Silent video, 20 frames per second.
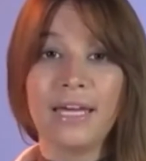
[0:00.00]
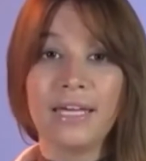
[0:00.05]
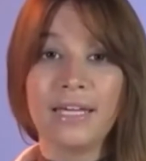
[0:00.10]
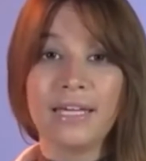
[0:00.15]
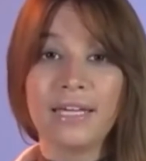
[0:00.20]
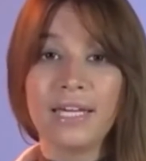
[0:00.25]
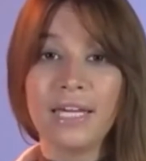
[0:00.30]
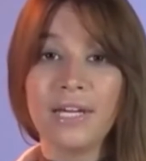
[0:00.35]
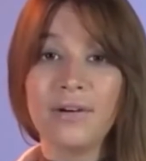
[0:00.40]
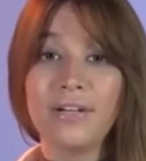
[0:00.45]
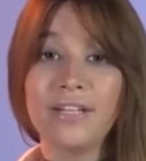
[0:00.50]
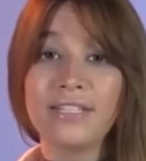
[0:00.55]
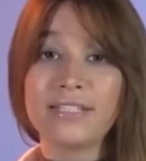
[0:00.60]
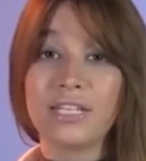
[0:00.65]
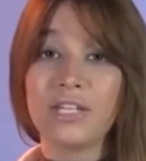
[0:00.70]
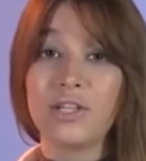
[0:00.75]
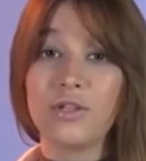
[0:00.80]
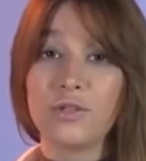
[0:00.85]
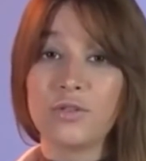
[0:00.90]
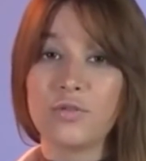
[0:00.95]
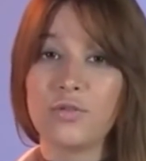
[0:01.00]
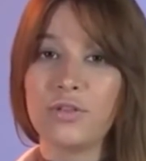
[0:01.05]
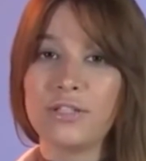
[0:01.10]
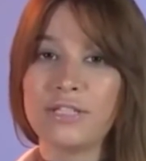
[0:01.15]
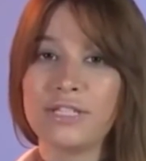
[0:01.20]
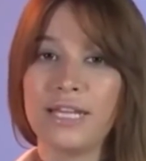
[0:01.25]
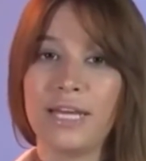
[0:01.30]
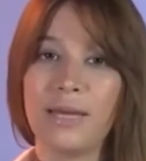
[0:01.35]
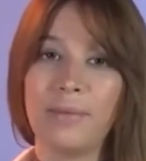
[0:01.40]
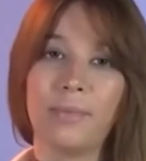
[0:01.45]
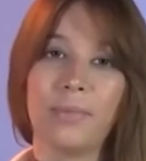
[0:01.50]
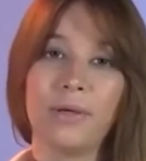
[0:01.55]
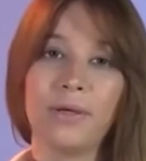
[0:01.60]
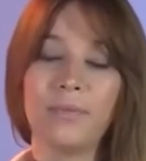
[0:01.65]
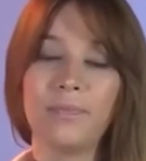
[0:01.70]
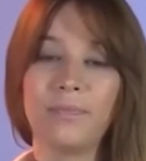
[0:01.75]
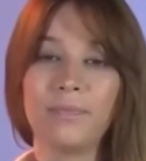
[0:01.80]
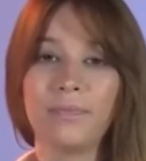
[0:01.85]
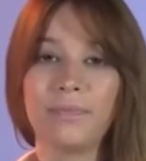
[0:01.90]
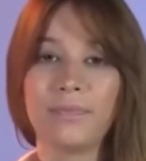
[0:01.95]
Here is a useful tip.
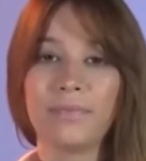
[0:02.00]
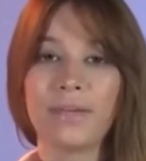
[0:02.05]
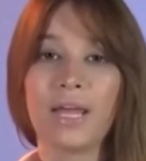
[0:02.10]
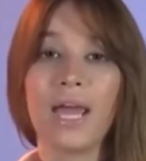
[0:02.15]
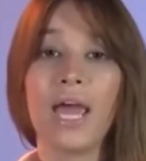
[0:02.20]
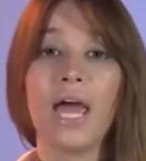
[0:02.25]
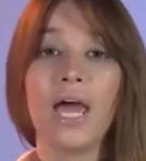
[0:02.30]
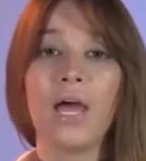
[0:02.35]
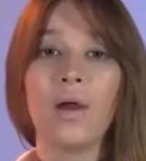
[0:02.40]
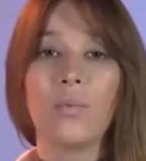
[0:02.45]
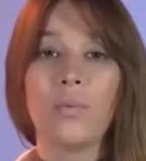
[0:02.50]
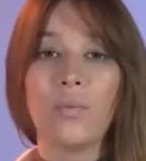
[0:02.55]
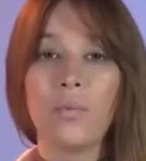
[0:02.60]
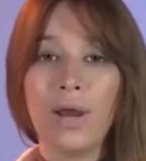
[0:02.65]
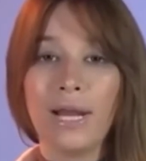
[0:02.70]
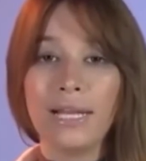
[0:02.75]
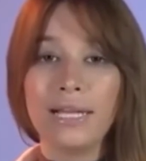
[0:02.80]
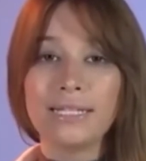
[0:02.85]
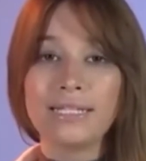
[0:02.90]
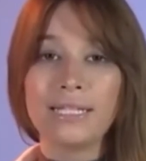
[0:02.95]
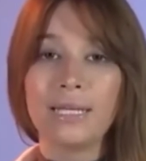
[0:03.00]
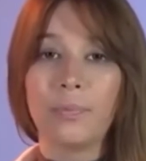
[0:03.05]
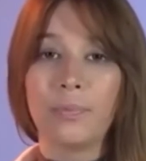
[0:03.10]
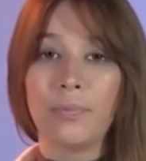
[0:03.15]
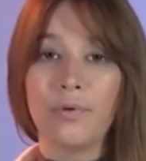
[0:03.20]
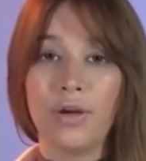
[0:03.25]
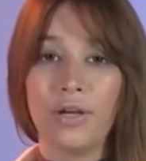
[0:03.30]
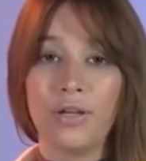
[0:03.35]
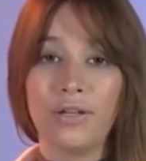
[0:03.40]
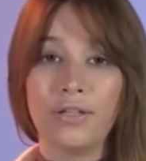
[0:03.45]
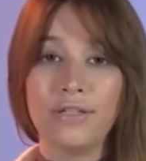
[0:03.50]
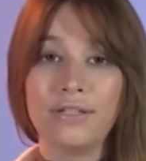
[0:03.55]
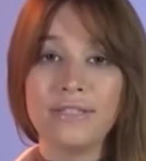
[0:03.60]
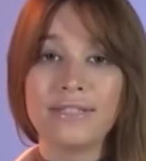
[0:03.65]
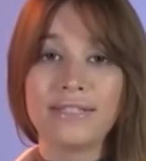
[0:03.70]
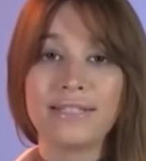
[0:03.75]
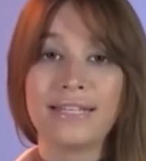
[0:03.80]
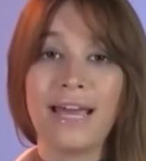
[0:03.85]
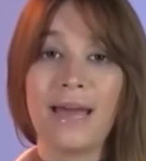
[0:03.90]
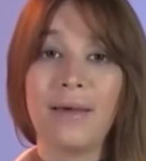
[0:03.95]
Relative
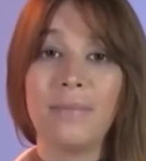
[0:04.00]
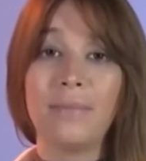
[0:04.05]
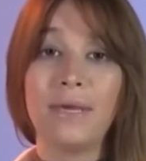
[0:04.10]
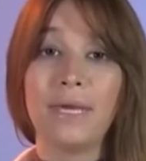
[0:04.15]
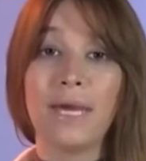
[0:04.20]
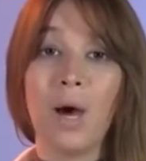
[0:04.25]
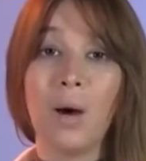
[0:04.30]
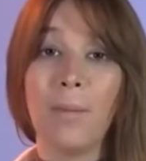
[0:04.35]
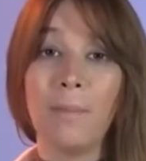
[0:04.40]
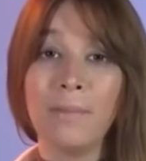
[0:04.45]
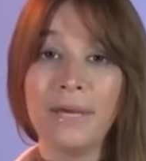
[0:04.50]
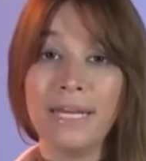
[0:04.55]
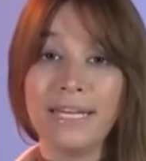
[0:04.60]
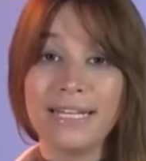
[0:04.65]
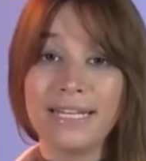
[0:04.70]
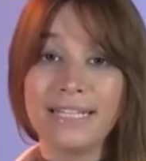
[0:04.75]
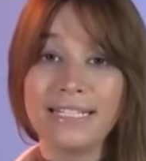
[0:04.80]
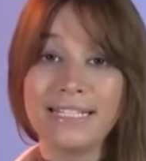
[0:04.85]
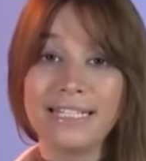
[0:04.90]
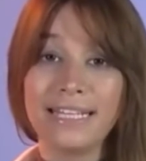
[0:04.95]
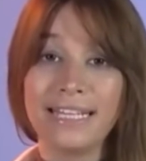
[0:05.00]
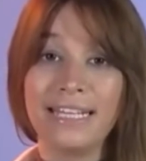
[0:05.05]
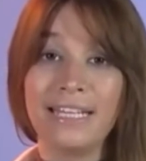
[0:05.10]
pronouns can be omitted